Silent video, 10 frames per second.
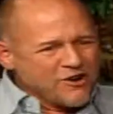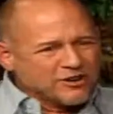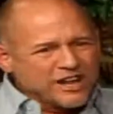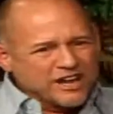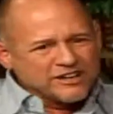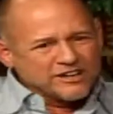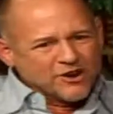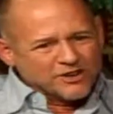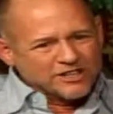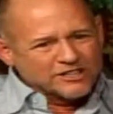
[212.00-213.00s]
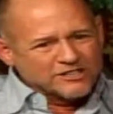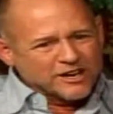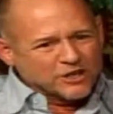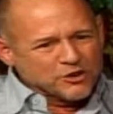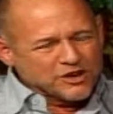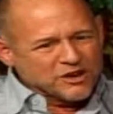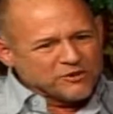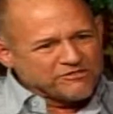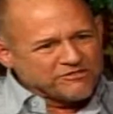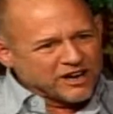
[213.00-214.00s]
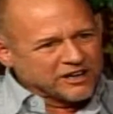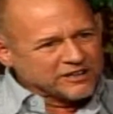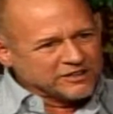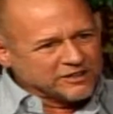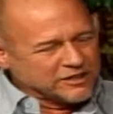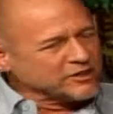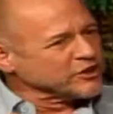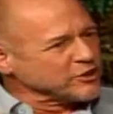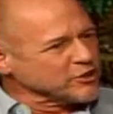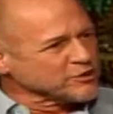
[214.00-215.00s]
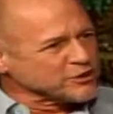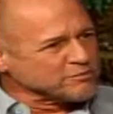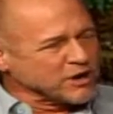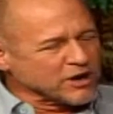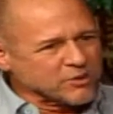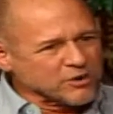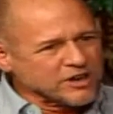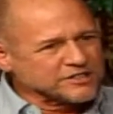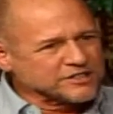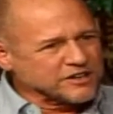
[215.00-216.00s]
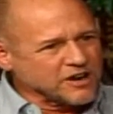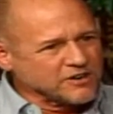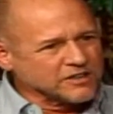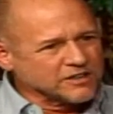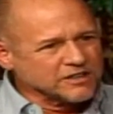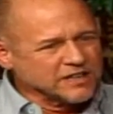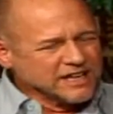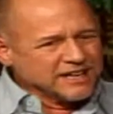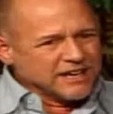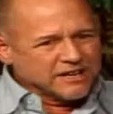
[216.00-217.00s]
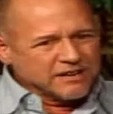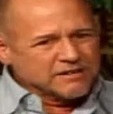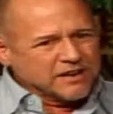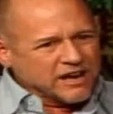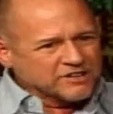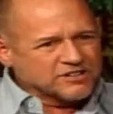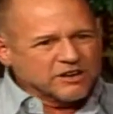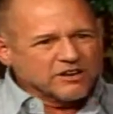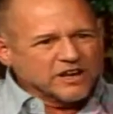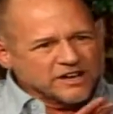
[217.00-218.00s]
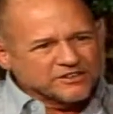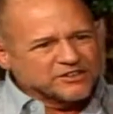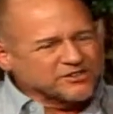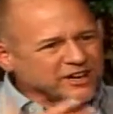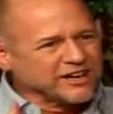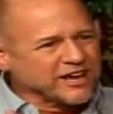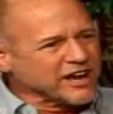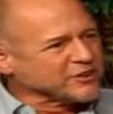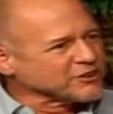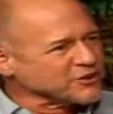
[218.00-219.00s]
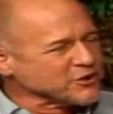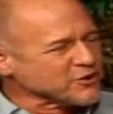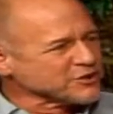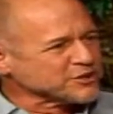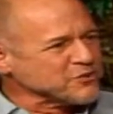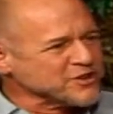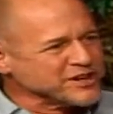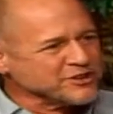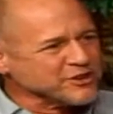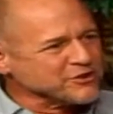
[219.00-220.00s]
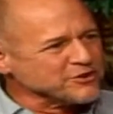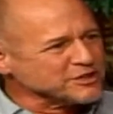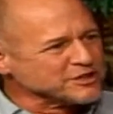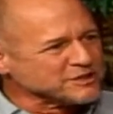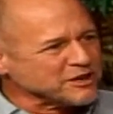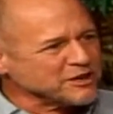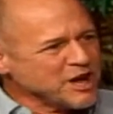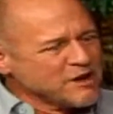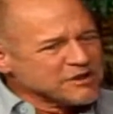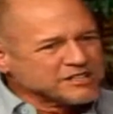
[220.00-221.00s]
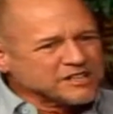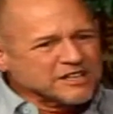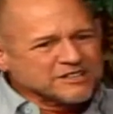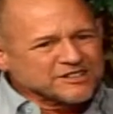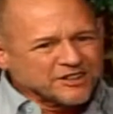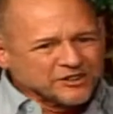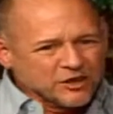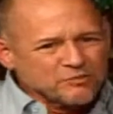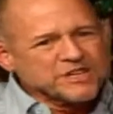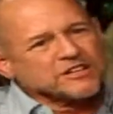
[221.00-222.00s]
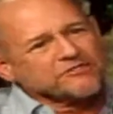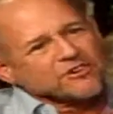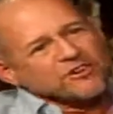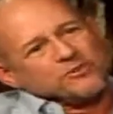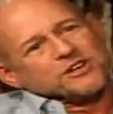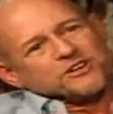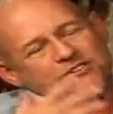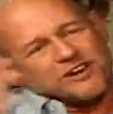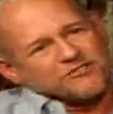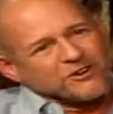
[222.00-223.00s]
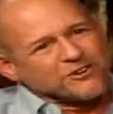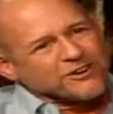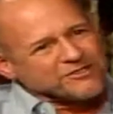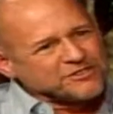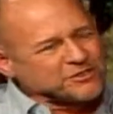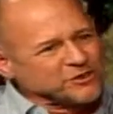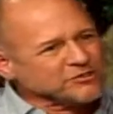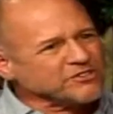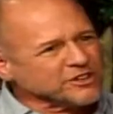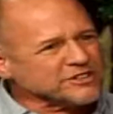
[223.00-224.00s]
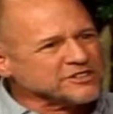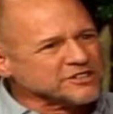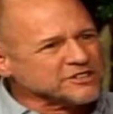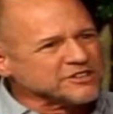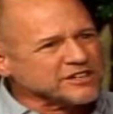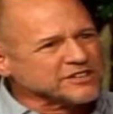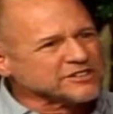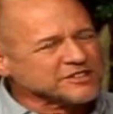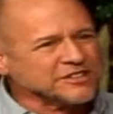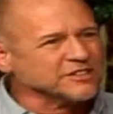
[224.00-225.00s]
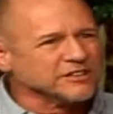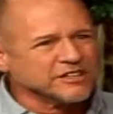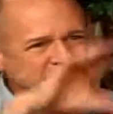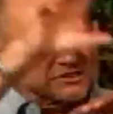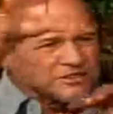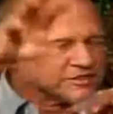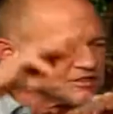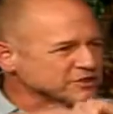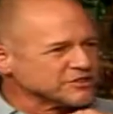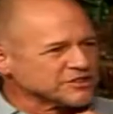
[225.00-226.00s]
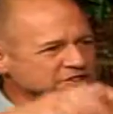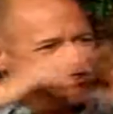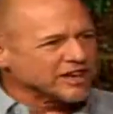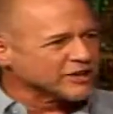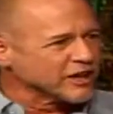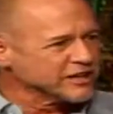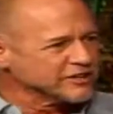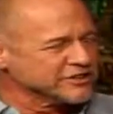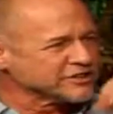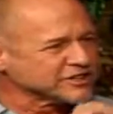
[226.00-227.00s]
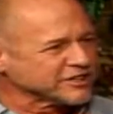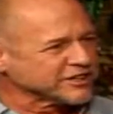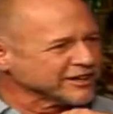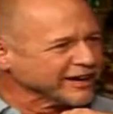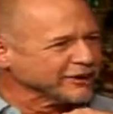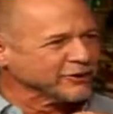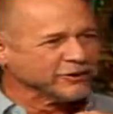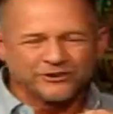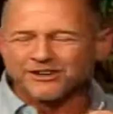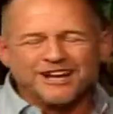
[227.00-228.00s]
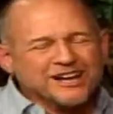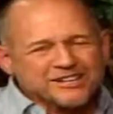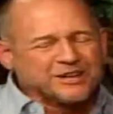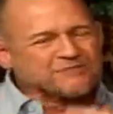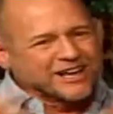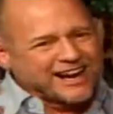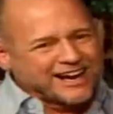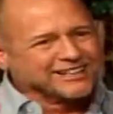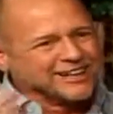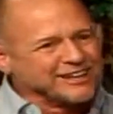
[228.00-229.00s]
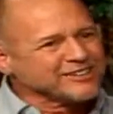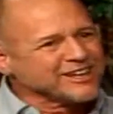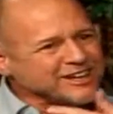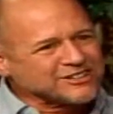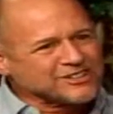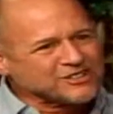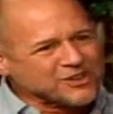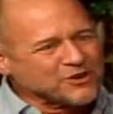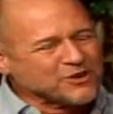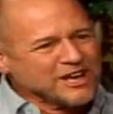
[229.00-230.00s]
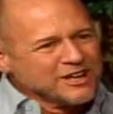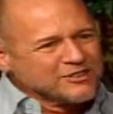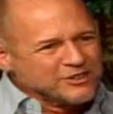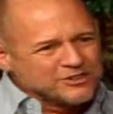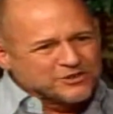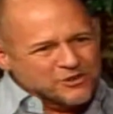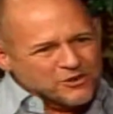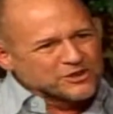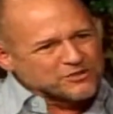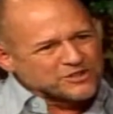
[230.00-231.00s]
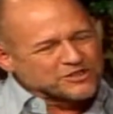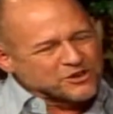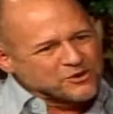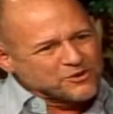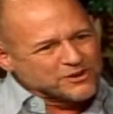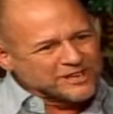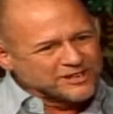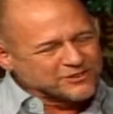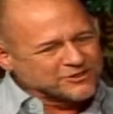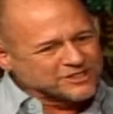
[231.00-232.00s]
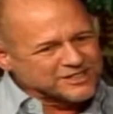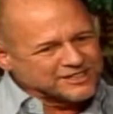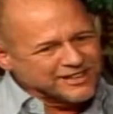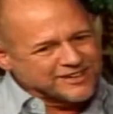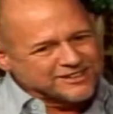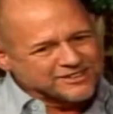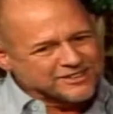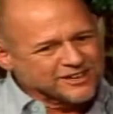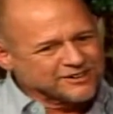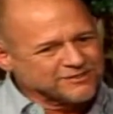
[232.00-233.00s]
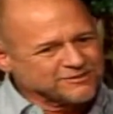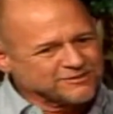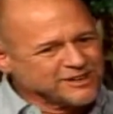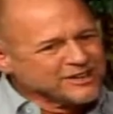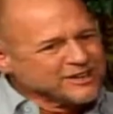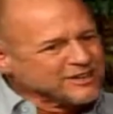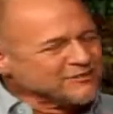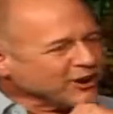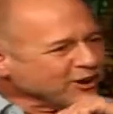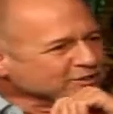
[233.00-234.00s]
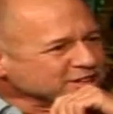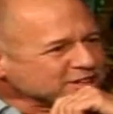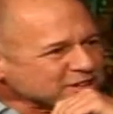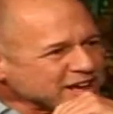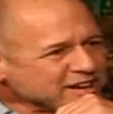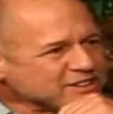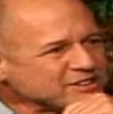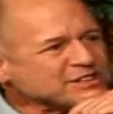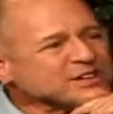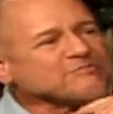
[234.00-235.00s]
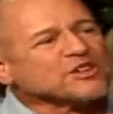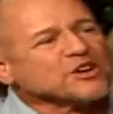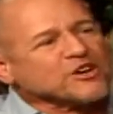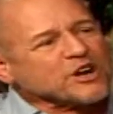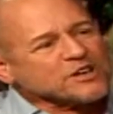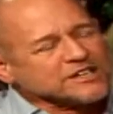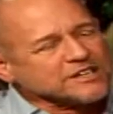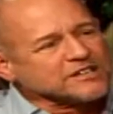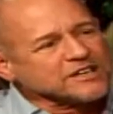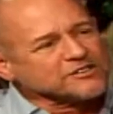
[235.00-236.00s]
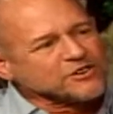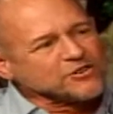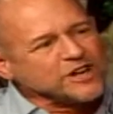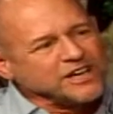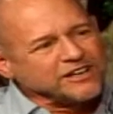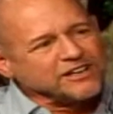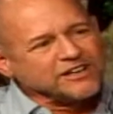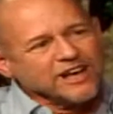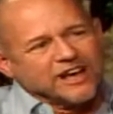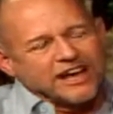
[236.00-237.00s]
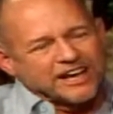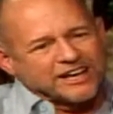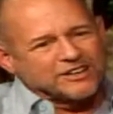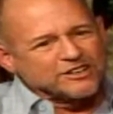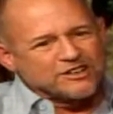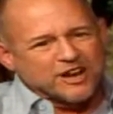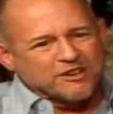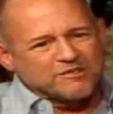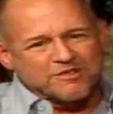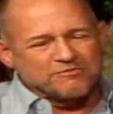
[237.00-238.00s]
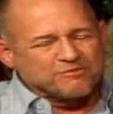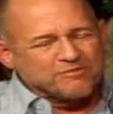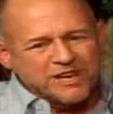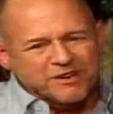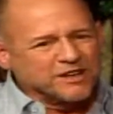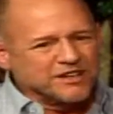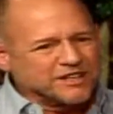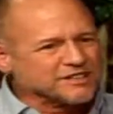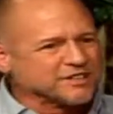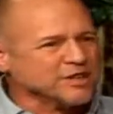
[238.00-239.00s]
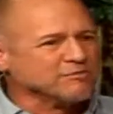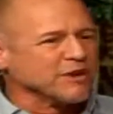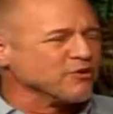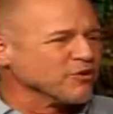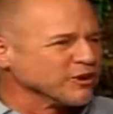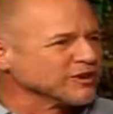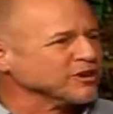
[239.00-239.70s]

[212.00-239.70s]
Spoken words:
Well, not knowing exactly what I would find in the northern part where I started, I kind of started concentrating on the doors and windows because it's a little bit difficult when you're trying to photograph these old villages and then you see in the distance there's a satellite dish sticking out or something odd like that. So these doors were so interesting that it just kind of evolved into the same thing when I went to Santorini. And anybody that's seen my work